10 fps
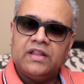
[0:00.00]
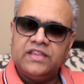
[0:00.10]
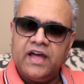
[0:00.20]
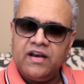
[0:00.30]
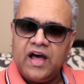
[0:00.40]

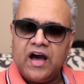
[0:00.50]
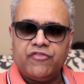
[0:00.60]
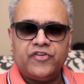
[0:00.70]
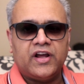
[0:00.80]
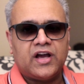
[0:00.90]
Then
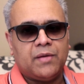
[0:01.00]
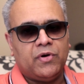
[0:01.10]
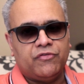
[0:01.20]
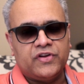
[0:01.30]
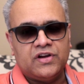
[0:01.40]
after a couple
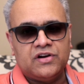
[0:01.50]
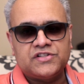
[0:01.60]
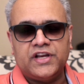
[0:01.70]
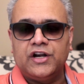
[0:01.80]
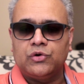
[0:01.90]
of years
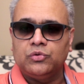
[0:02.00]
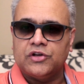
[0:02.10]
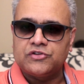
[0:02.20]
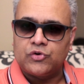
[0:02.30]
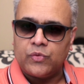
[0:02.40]
in two
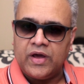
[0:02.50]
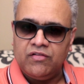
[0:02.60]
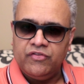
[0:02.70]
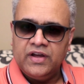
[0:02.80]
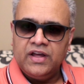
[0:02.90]
thousand twelve,